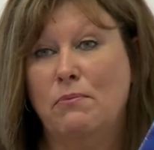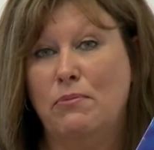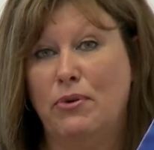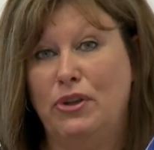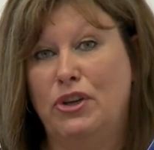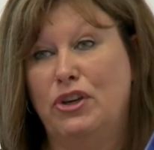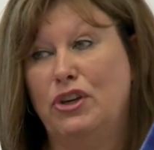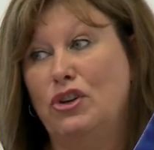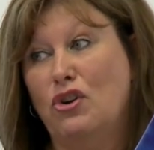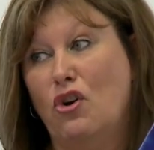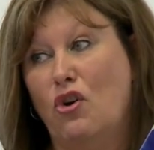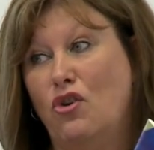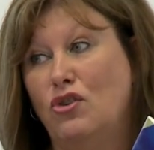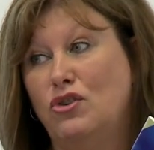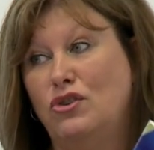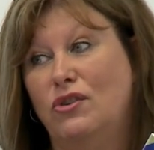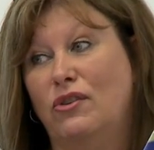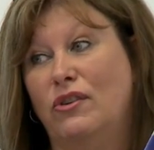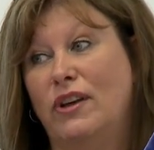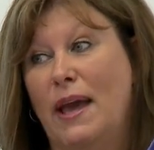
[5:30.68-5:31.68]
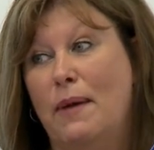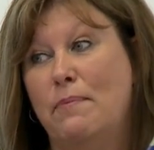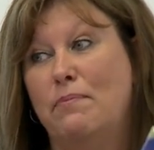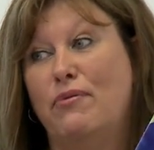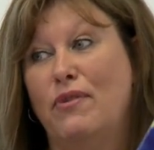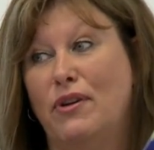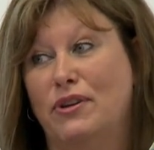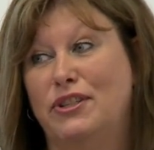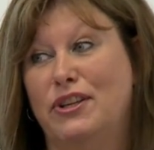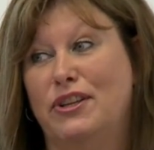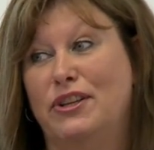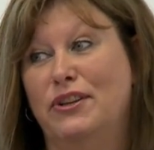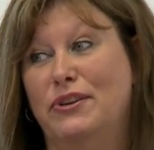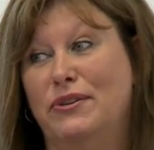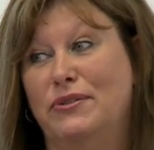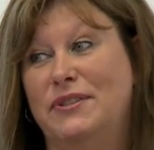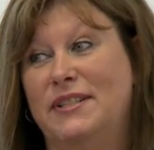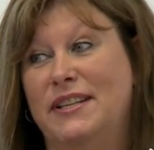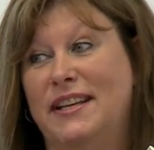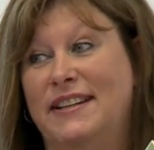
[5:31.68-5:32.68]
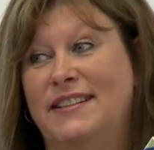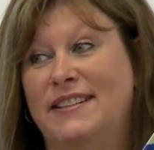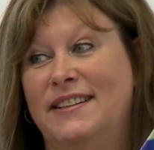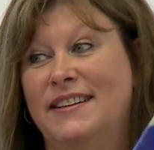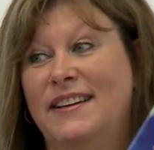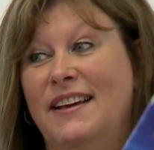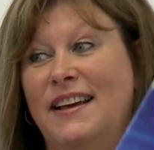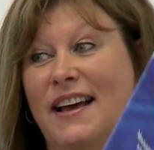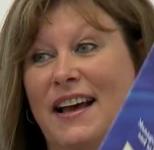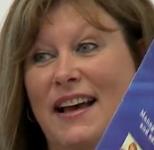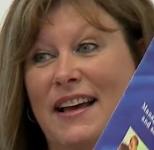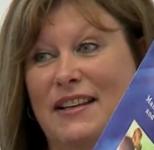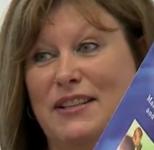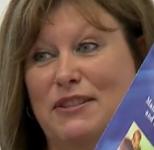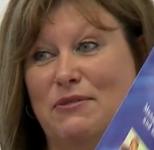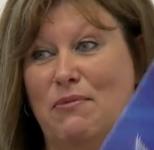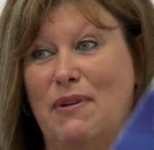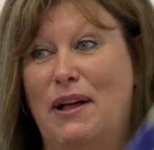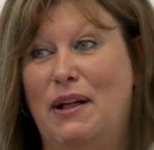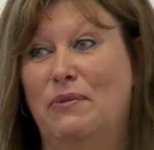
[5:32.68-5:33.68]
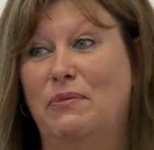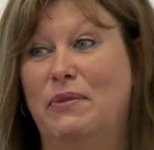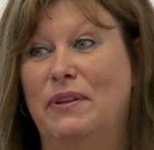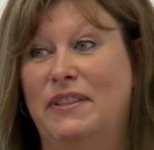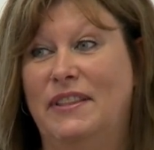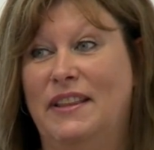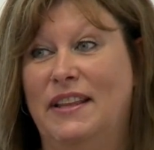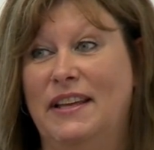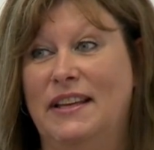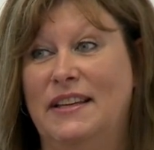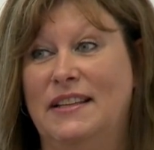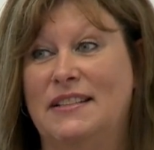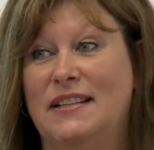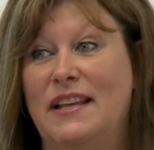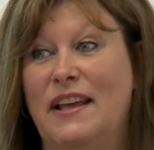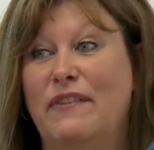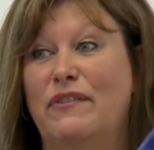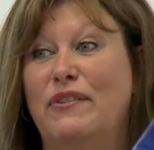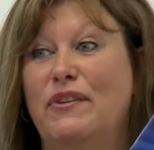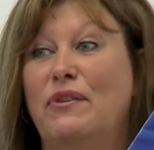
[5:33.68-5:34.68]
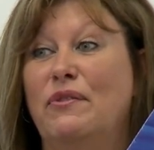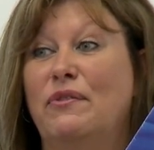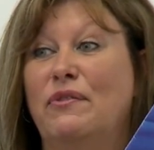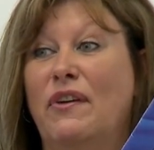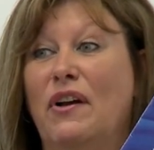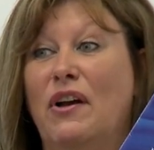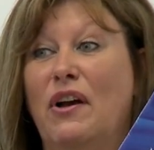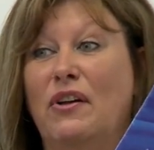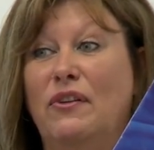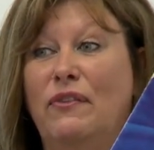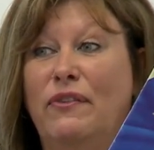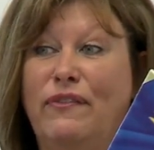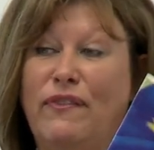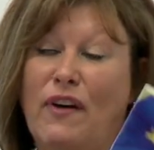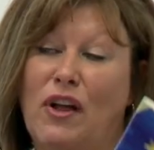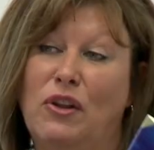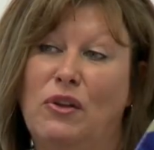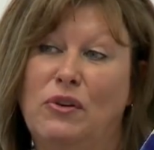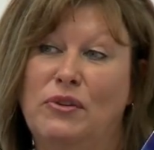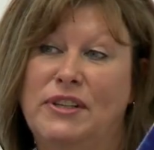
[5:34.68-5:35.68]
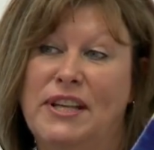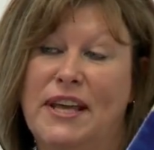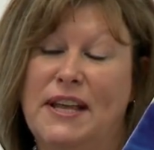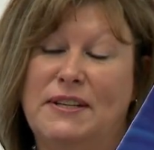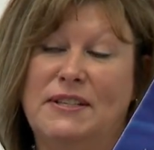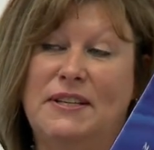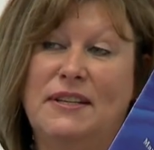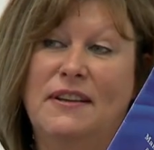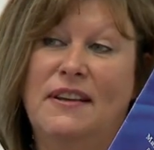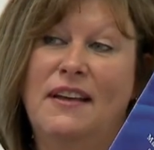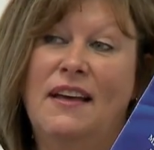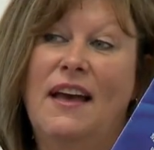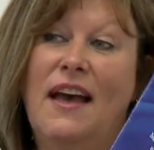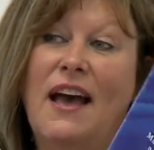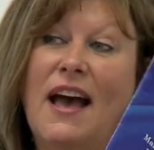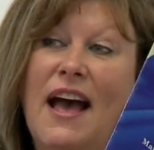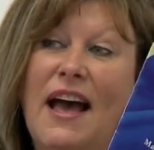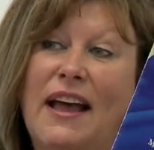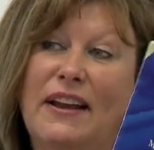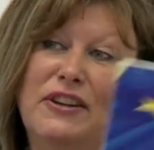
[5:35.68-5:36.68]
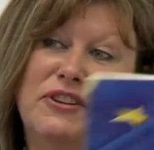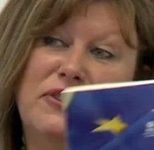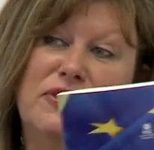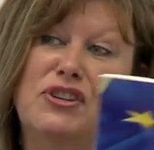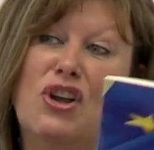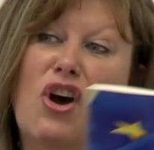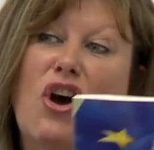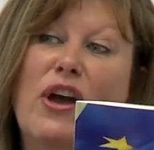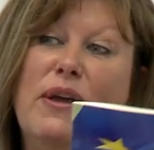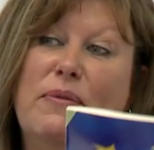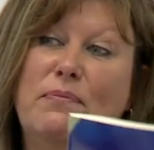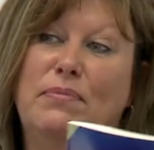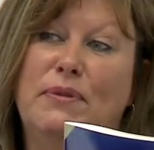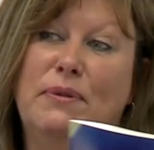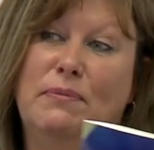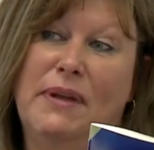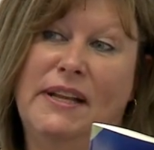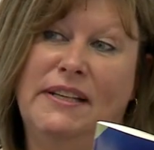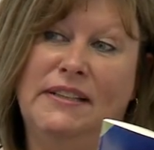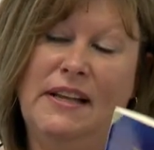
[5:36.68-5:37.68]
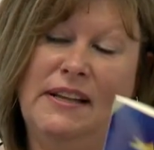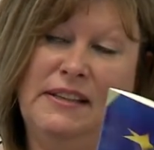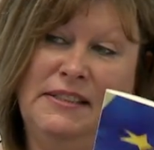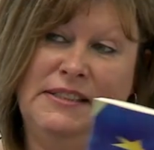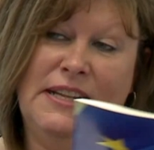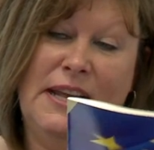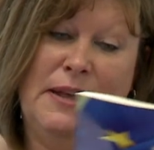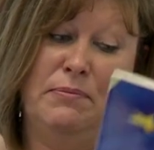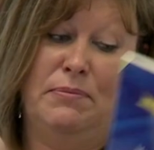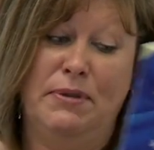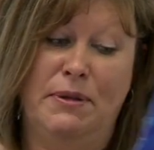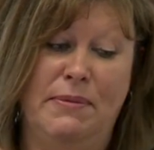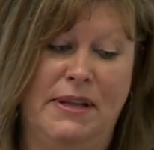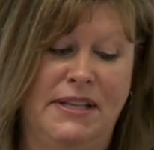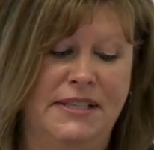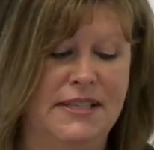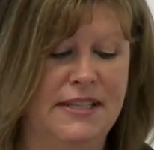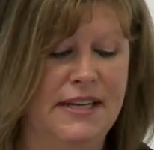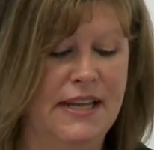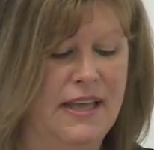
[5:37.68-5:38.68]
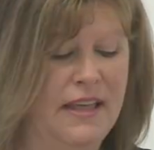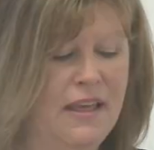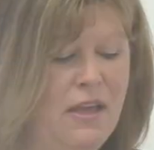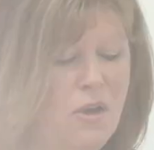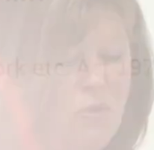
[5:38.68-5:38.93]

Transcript: but you can also get prosecuted as well with these if you've followed it and not implemented it.